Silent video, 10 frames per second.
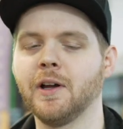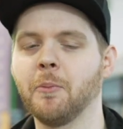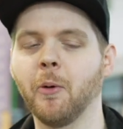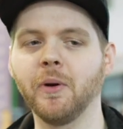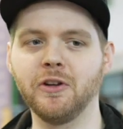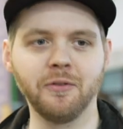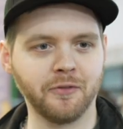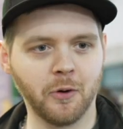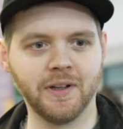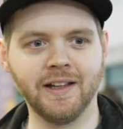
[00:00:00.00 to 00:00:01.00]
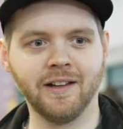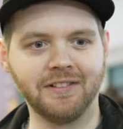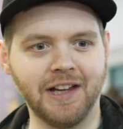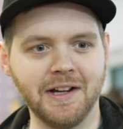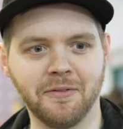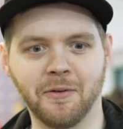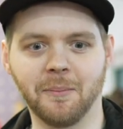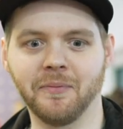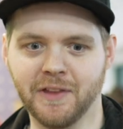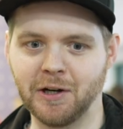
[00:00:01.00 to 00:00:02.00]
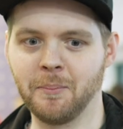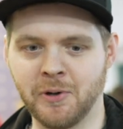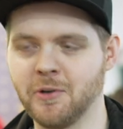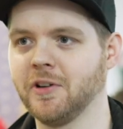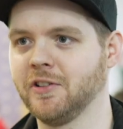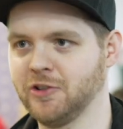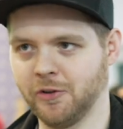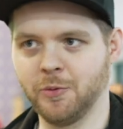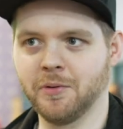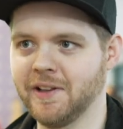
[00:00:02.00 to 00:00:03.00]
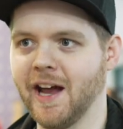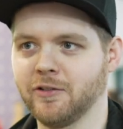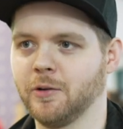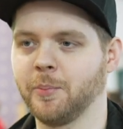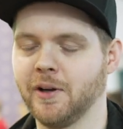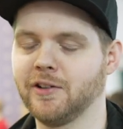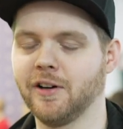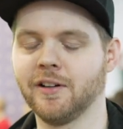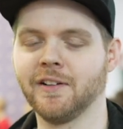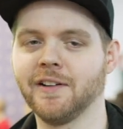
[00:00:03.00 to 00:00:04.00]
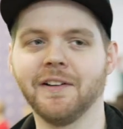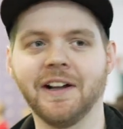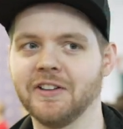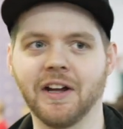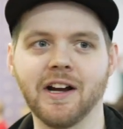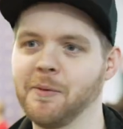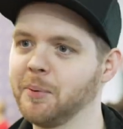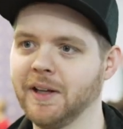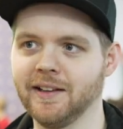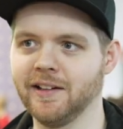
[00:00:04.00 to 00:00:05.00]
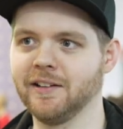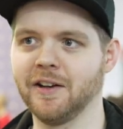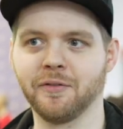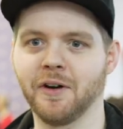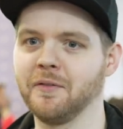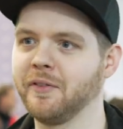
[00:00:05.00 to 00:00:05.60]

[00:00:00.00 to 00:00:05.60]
But when you fully take from the computer to the actual printer, it's like completely different